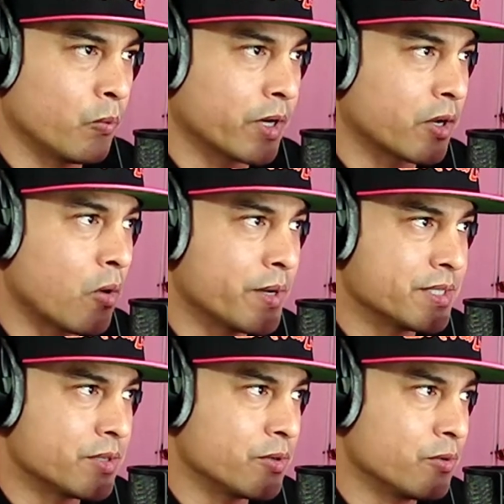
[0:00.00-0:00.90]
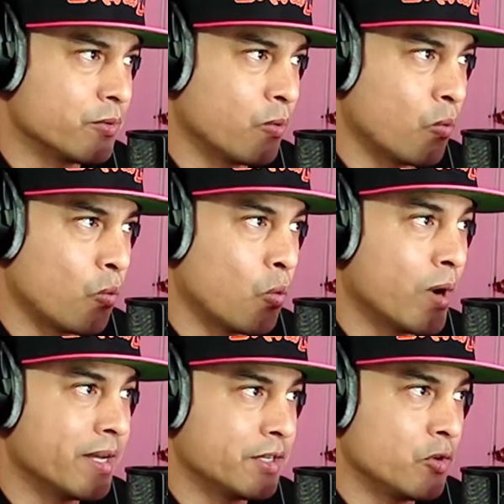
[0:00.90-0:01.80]
we're going to go into
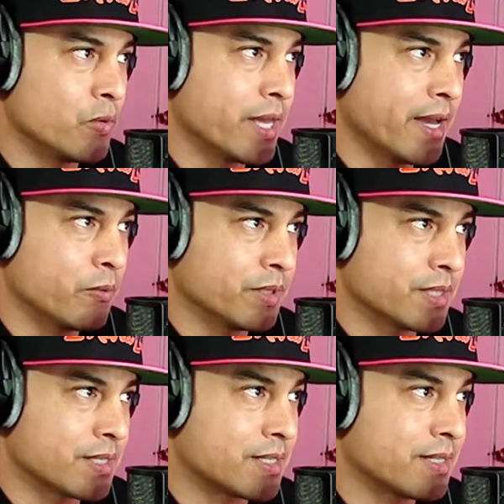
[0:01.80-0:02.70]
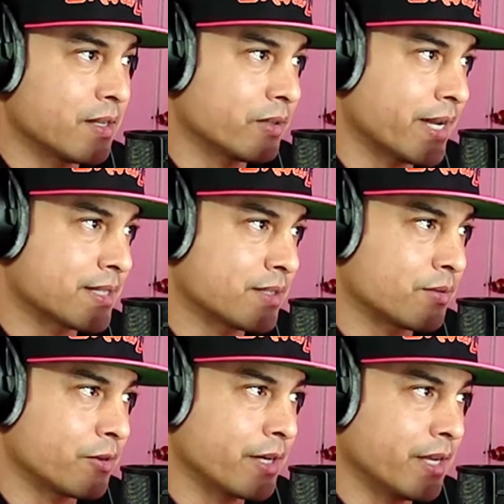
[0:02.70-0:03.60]
what you get with the Stellar
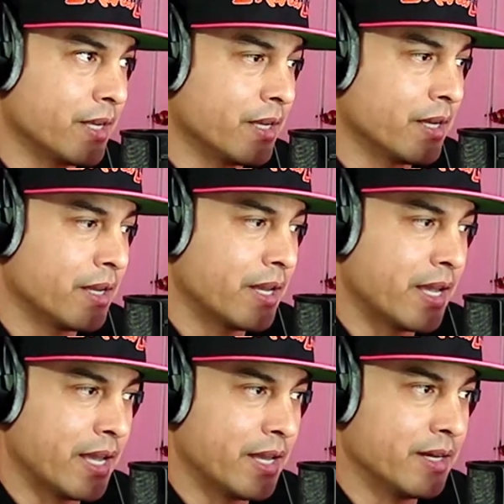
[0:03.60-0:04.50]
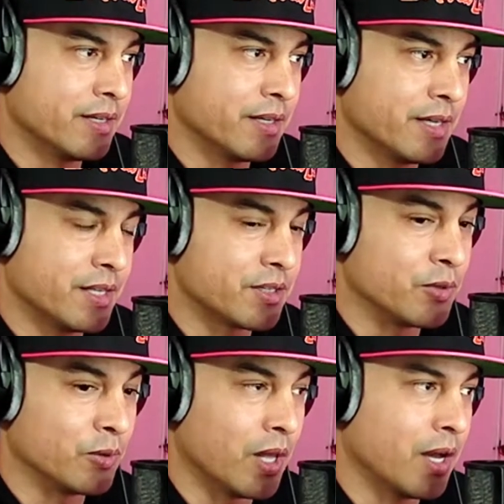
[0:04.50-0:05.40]
X3 and its
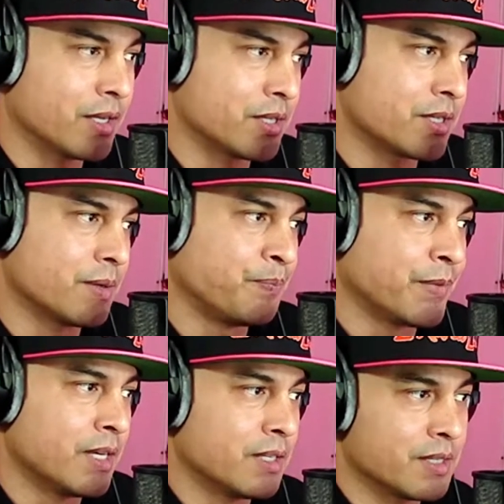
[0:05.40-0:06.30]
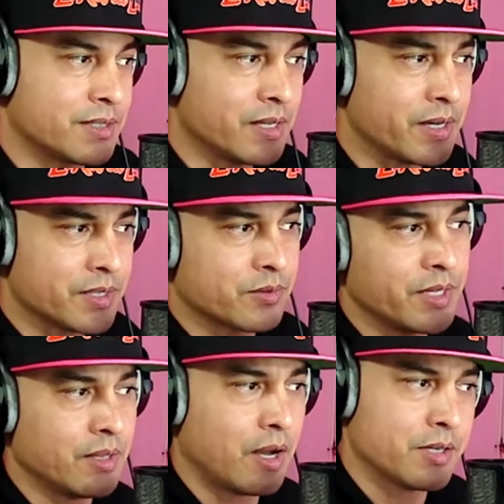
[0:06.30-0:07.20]
new launch. The Stellar
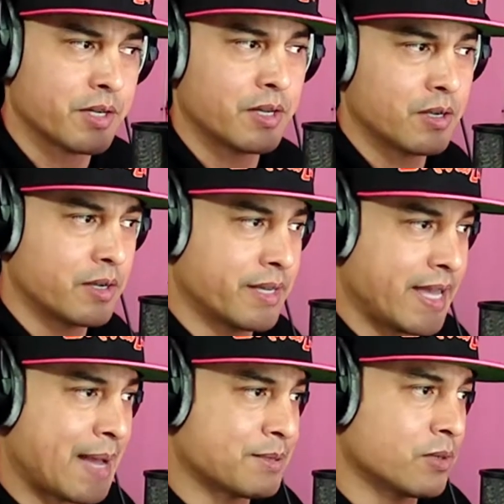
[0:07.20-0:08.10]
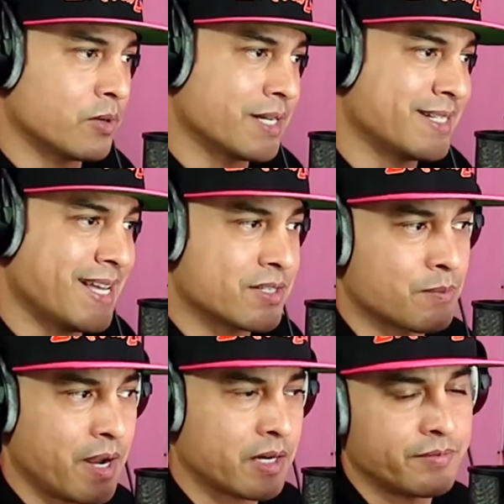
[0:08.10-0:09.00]
X3 large capsule condenser
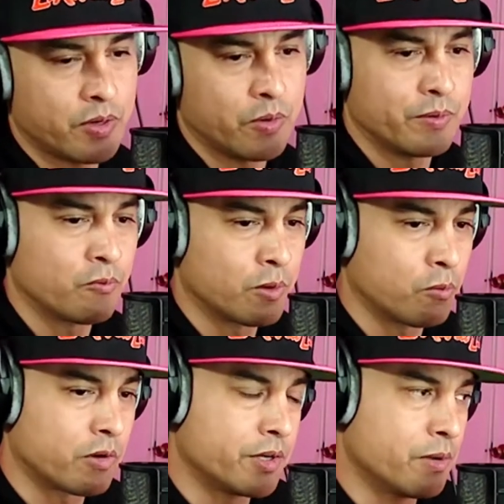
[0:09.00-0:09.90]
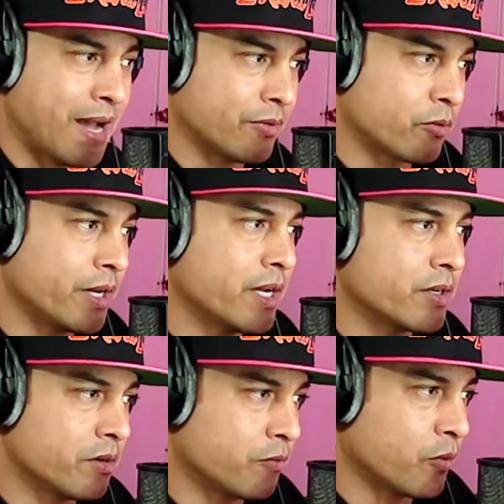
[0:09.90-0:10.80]
microphone will run you about
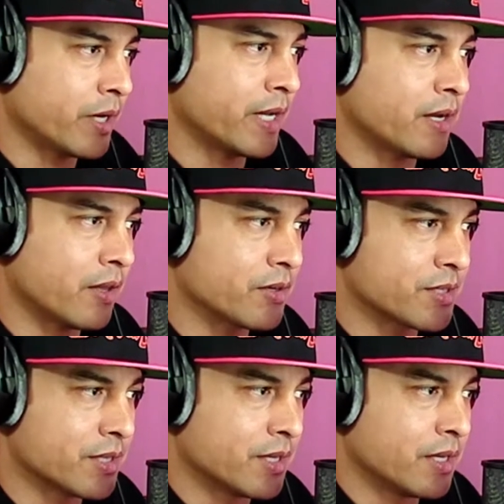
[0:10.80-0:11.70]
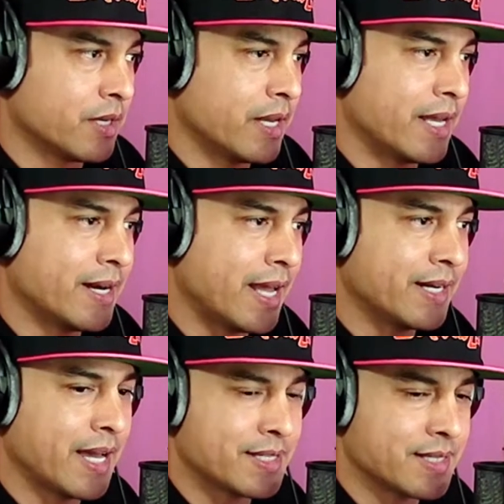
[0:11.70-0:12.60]

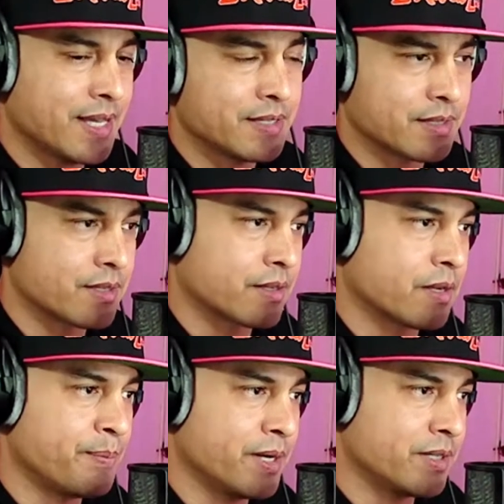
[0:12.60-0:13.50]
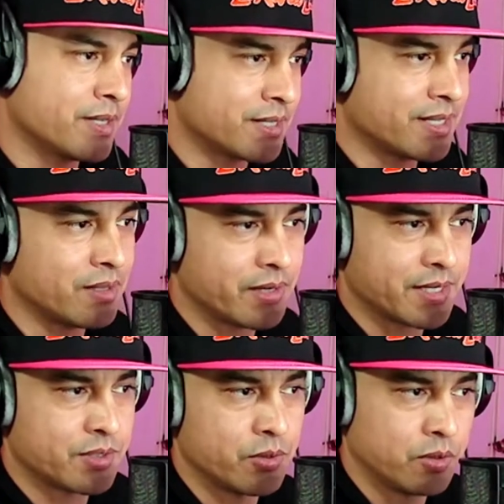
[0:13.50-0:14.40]
$349.99 compared to the Stellar
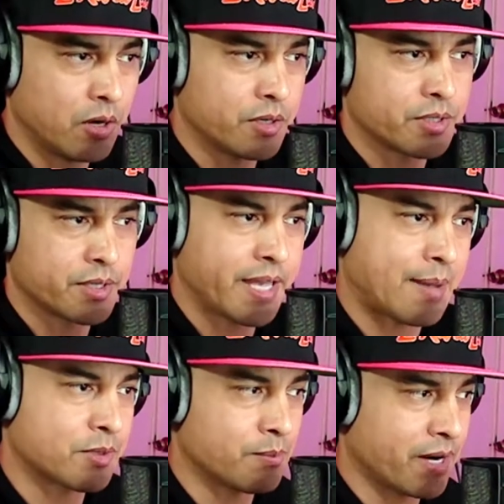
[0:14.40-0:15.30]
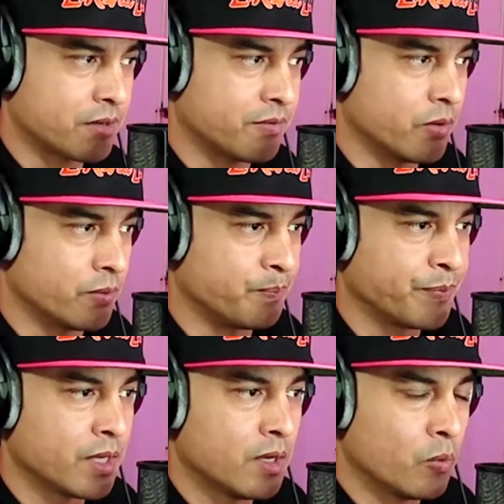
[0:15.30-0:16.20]
X2 large capsule microphone,
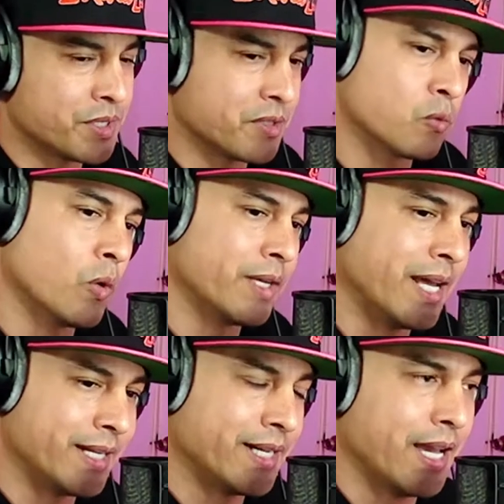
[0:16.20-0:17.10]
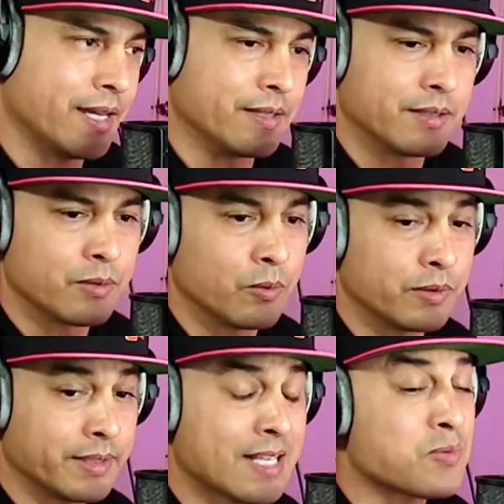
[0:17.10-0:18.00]
which is $199.
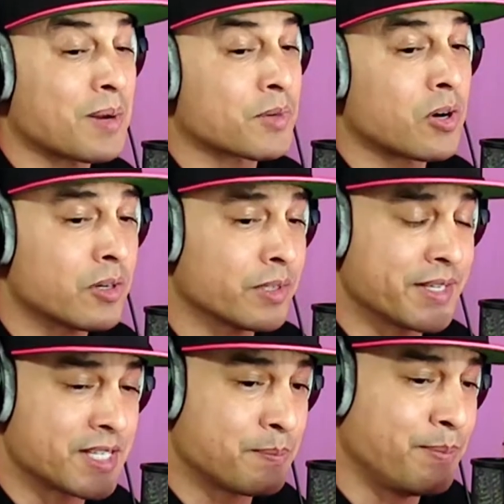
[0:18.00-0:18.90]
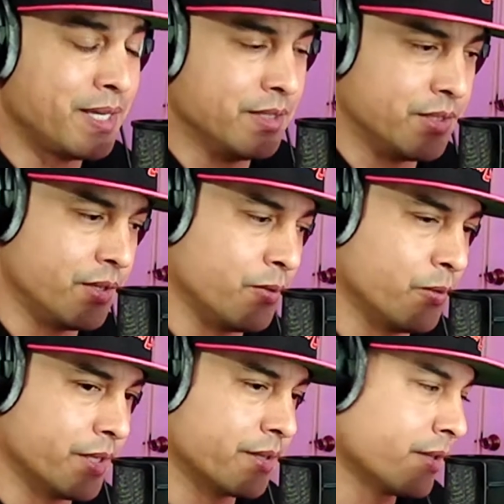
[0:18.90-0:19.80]
That's what I'm currently speaking to you
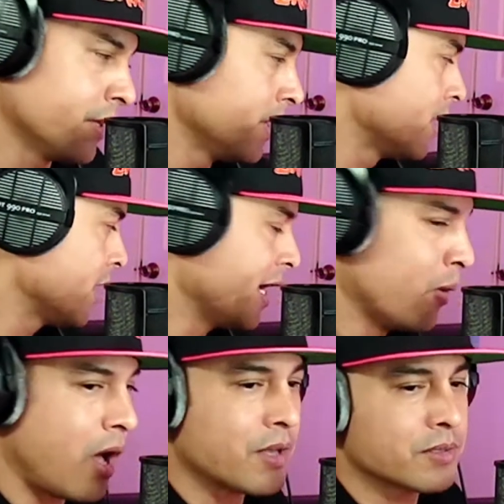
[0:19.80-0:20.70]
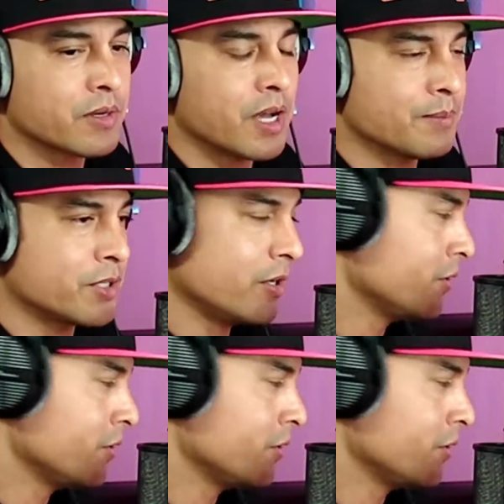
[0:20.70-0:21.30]
with. It will also come to